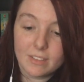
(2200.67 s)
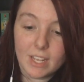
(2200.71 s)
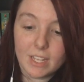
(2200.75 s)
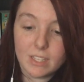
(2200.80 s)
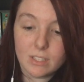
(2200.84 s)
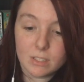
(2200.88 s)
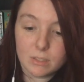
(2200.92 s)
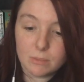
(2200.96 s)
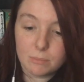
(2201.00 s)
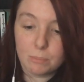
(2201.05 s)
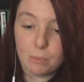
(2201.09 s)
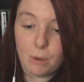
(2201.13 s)

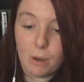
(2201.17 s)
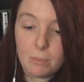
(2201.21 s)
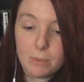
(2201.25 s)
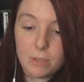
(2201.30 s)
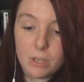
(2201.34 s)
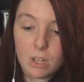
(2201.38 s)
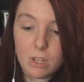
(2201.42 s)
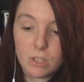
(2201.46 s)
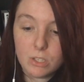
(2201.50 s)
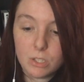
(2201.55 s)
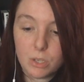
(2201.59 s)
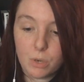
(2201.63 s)
That's
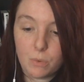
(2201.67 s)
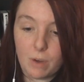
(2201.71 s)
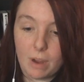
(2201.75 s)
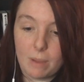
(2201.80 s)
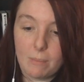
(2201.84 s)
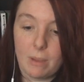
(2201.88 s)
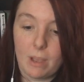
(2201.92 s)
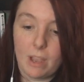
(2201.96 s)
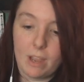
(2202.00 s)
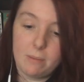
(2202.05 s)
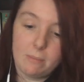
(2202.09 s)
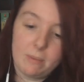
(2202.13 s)
probably also
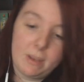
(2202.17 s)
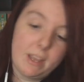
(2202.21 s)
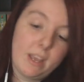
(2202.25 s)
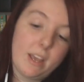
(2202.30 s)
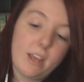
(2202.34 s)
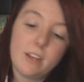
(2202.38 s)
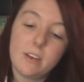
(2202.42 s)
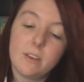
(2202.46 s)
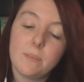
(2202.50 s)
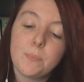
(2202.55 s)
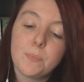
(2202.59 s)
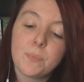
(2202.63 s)
right behind my
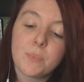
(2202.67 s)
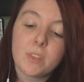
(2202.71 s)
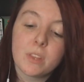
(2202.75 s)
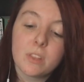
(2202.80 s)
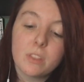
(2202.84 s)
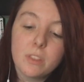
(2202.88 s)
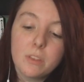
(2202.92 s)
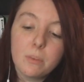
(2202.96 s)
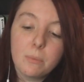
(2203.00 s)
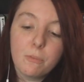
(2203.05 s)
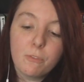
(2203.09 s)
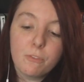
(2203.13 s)
head
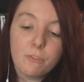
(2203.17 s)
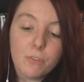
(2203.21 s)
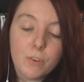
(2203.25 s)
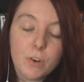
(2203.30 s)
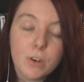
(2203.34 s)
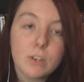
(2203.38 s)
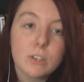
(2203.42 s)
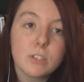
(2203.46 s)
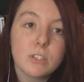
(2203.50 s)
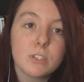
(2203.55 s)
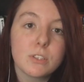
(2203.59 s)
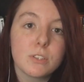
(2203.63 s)
the
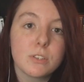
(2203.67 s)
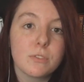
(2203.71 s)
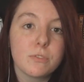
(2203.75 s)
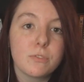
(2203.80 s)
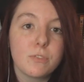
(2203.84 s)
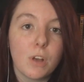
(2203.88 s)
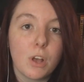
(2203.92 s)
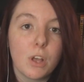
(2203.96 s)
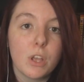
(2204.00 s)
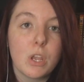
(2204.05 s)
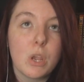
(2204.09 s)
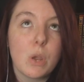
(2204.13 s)
first
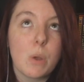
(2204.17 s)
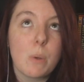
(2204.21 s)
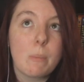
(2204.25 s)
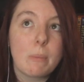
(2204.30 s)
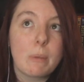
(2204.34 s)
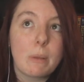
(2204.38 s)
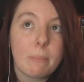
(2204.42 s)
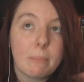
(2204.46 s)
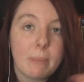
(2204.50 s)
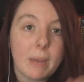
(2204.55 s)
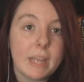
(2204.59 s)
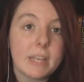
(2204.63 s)

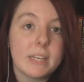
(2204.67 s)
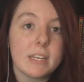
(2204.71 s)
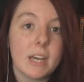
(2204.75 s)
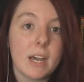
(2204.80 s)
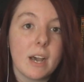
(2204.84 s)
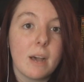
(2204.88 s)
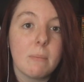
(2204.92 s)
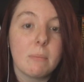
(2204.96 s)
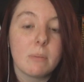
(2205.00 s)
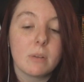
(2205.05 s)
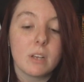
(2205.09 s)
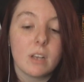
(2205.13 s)
volume bind
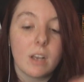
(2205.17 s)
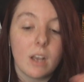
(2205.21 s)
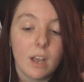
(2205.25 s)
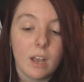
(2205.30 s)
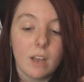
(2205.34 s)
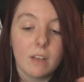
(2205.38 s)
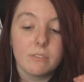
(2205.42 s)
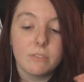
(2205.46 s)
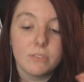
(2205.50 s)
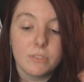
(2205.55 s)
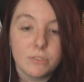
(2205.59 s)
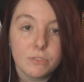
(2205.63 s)
up
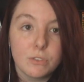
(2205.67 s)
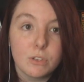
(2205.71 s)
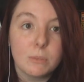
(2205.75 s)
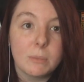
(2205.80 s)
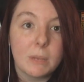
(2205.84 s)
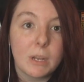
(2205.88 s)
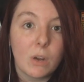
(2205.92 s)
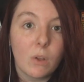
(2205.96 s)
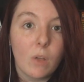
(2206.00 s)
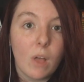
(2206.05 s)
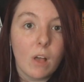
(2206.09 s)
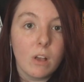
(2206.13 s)
of Full
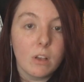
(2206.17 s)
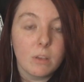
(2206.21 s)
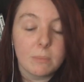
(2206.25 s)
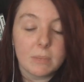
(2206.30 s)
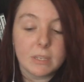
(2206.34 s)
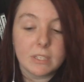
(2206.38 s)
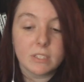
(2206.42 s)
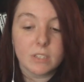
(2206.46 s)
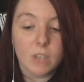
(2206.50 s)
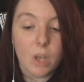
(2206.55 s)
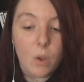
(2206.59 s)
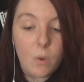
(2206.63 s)
Metal
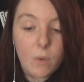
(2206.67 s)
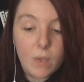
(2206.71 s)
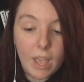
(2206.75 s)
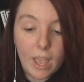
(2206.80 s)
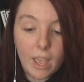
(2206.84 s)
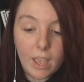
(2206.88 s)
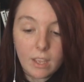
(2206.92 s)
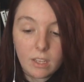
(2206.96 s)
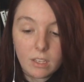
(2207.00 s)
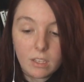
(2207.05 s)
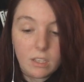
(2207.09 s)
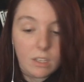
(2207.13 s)
Alchemist.
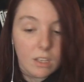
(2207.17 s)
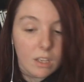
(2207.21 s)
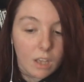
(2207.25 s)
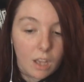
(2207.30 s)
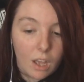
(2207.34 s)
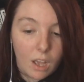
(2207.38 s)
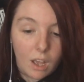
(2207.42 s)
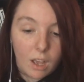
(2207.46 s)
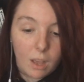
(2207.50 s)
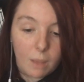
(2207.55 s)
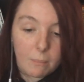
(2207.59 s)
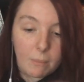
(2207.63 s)
Okay.
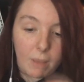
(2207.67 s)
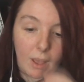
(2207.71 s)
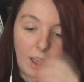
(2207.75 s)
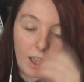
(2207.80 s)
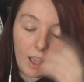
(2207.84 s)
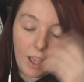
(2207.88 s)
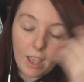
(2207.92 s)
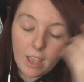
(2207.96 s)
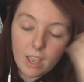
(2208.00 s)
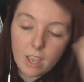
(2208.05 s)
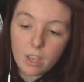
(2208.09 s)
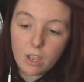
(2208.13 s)
Um,
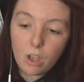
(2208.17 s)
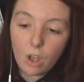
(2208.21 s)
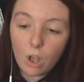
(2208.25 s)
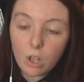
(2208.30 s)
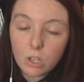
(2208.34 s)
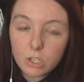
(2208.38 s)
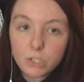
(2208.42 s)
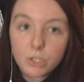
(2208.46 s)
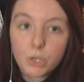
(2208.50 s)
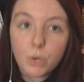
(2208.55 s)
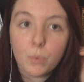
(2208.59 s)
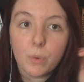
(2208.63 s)
I
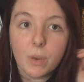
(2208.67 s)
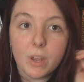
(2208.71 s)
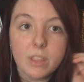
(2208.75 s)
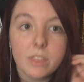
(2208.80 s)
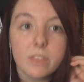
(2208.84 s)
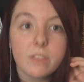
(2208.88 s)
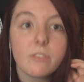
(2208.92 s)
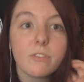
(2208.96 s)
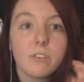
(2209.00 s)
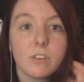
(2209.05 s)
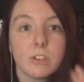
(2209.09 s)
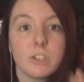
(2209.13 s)
also
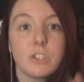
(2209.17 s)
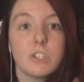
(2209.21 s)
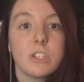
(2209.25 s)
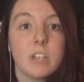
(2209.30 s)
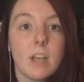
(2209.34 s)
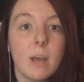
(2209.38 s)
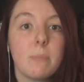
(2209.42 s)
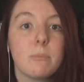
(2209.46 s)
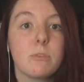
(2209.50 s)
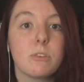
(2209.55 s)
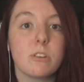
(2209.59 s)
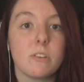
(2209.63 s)
read the first
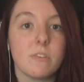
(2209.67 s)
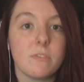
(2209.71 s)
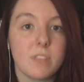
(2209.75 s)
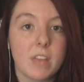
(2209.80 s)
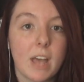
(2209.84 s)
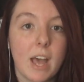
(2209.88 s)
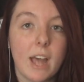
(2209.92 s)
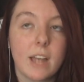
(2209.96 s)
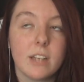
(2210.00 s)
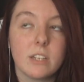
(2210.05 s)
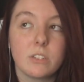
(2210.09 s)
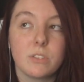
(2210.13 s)
chapter of
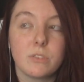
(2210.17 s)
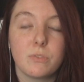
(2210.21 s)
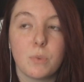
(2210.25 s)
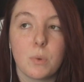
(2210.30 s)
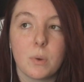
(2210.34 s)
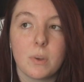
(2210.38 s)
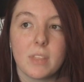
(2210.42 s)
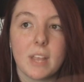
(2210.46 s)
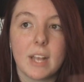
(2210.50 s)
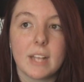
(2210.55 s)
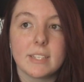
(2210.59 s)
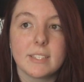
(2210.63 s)
that
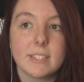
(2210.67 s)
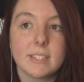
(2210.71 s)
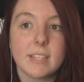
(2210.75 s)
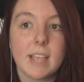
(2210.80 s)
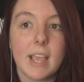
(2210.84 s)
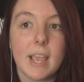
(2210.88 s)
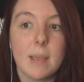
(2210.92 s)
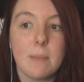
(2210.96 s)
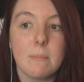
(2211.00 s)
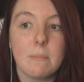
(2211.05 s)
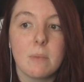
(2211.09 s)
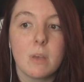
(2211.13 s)
for that
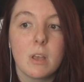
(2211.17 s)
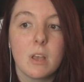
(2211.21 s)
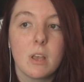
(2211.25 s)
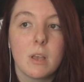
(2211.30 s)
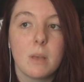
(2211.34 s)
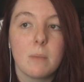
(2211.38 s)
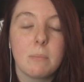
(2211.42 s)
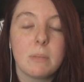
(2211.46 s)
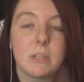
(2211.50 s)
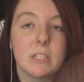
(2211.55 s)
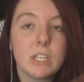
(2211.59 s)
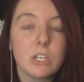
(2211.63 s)
same
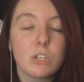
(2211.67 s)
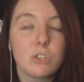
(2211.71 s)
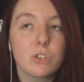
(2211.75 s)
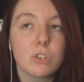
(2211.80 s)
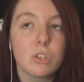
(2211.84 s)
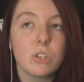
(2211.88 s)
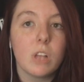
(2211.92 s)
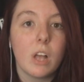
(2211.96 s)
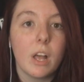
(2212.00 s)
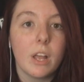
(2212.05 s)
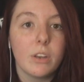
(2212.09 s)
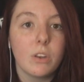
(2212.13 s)

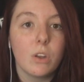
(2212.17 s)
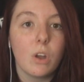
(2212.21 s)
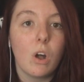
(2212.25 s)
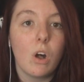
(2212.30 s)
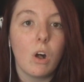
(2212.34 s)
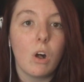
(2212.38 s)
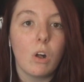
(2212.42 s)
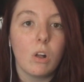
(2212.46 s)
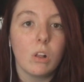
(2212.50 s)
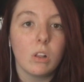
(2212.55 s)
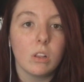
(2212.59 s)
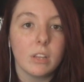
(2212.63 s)
potential
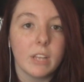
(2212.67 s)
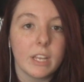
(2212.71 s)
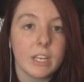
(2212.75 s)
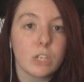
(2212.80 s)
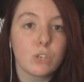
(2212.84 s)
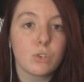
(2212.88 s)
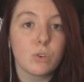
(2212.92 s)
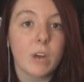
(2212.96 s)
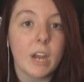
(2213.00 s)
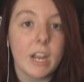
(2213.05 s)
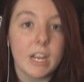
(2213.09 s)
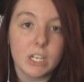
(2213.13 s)
unhaul,
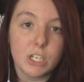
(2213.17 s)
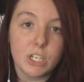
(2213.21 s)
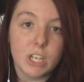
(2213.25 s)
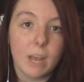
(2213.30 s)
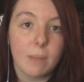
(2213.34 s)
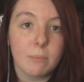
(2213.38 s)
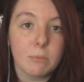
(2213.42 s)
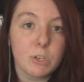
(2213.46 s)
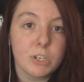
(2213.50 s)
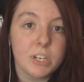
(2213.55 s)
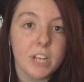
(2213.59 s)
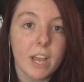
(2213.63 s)
like try a
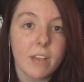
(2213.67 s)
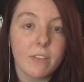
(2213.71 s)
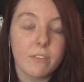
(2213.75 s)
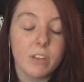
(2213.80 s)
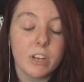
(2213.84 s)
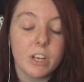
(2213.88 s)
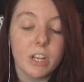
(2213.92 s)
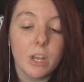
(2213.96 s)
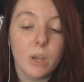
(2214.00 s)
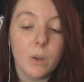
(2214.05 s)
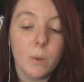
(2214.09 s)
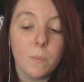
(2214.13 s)
chapter tag
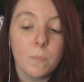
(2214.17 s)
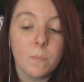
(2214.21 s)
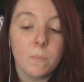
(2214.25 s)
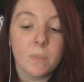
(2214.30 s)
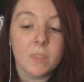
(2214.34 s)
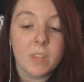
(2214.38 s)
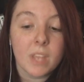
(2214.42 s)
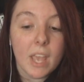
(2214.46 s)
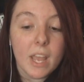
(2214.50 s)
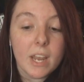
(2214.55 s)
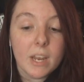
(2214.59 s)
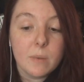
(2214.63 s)
video,
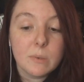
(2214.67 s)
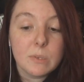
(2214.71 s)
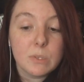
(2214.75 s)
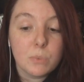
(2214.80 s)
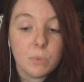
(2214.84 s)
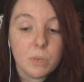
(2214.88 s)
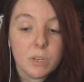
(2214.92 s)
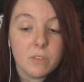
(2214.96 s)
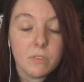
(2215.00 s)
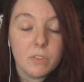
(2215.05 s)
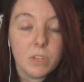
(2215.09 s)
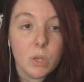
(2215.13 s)
and it was
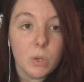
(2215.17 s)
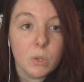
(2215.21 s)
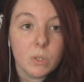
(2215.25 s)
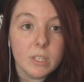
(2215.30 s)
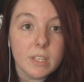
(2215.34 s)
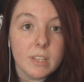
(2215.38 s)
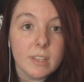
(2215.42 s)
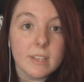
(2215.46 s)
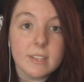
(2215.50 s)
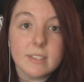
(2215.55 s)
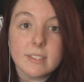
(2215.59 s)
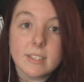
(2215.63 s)
one of the
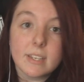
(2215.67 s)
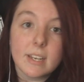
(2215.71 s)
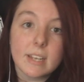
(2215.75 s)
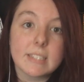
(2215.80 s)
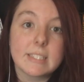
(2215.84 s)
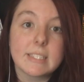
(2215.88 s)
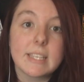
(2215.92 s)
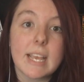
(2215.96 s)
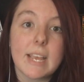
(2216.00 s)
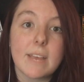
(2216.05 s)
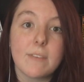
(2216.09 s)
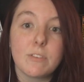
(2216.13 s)
only things that I
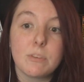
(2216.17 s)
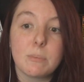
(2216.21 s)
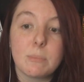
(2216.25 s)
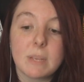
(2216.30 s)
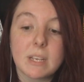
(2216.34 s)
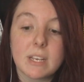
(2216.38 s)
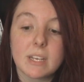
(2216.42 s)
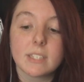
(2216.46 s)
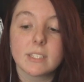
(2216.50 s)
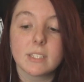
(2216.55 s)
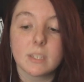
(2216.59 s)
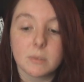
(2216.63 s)
saved
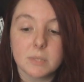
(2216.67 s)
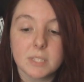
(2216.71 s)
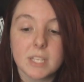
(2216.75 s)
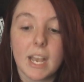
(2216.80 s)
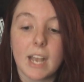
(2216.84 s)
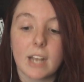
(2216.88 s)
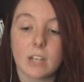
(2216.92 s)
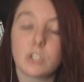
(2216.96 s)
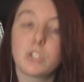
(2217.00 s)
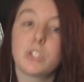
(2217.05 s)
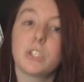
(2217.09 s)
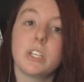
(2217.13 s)
because I was
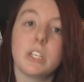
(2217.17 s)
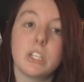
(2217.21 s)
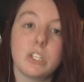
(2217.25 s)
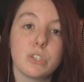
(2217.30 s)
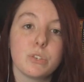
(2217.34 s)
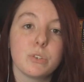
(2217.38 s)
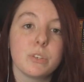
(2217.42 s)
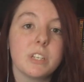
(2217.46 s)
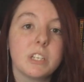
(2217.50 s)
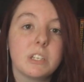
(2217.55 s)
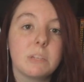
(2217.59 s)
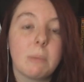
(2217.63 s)
actually
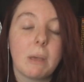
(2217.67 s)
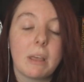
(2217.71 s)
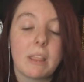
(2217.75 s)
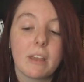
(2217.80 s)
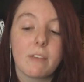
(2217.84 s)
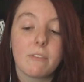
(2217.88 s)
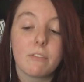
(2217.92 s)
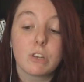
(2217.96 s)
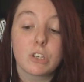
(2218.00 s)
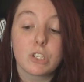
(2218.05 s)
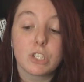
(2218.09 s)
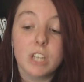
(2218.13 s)
intrigued by
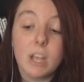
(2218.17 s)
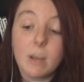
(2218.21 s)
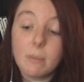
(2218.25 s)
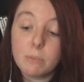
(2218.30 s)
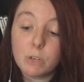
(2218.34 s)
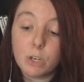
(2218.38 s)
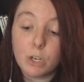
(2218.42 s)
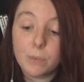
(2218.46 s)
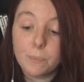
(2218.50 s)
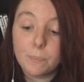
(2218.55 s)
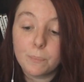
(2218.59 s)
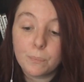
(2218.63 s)
that first
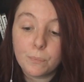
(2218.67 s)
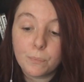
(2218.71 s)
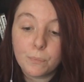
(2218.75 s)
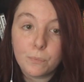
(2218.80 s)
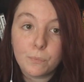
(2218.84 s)
chapter.